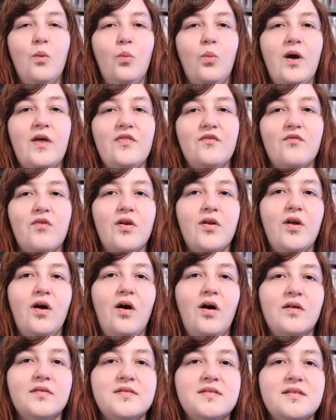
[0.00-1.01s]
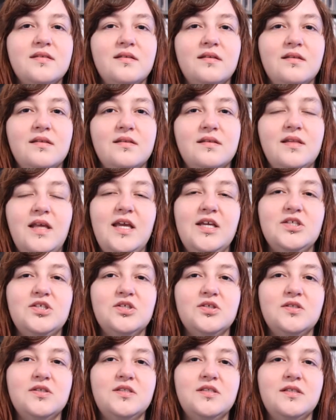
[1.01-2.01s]
whether or not he
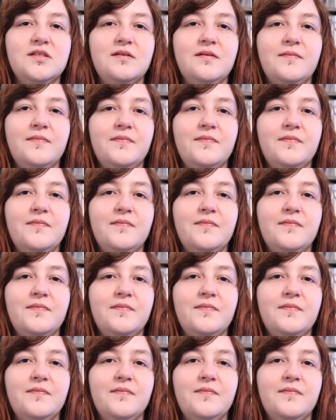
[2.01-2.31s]
should